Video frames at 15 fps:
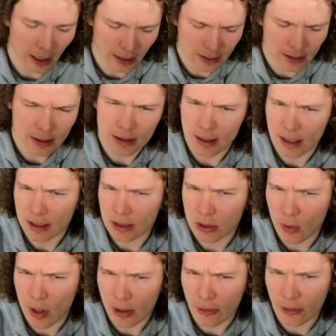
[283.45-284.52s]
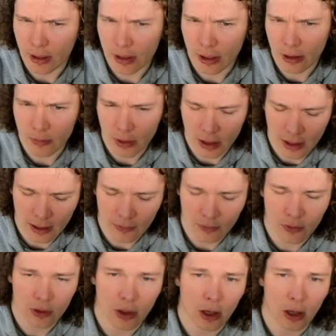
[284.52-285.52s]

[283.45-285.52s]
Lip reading: It doesn't get Swagger, I don't believe.